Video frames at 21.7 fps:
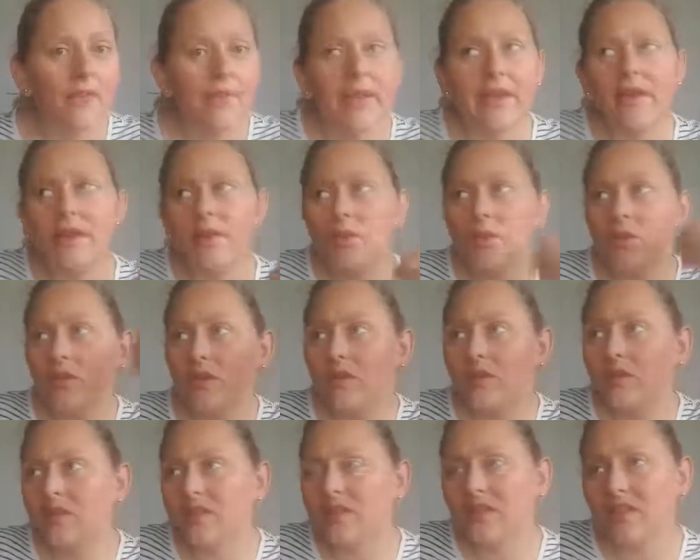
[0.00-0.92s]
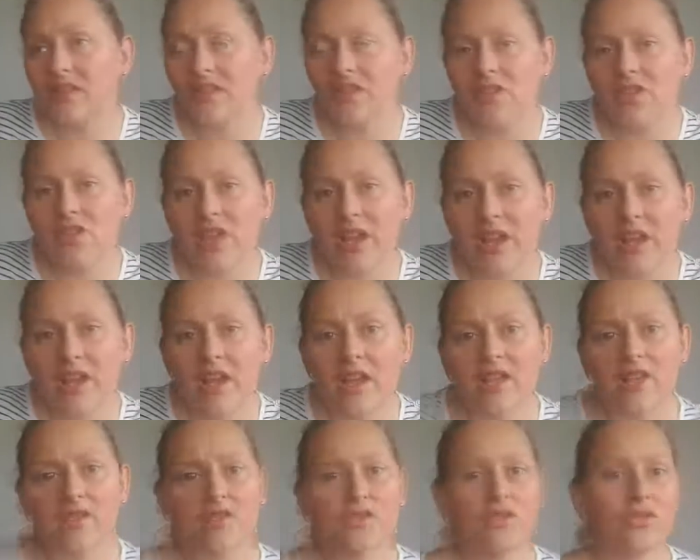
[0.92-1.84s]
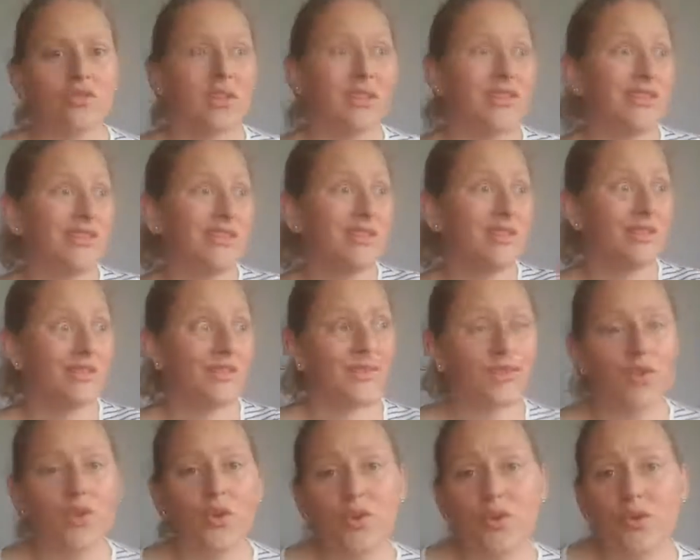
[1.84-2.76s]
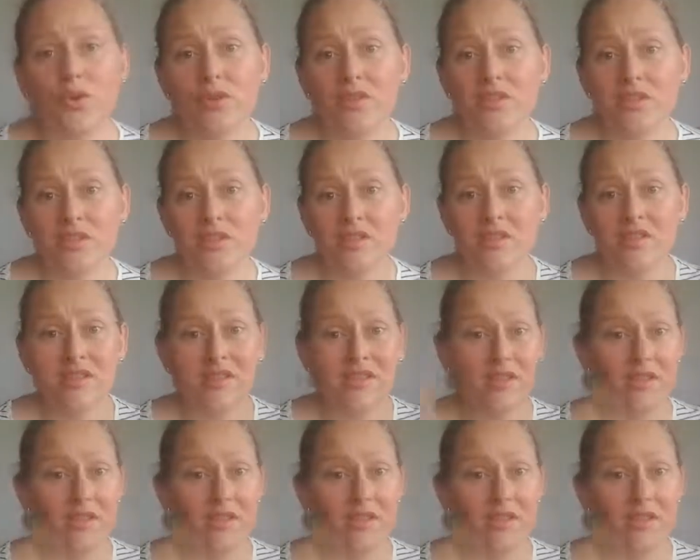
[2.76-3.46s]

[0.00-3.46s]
What else can I change? So I did different courses.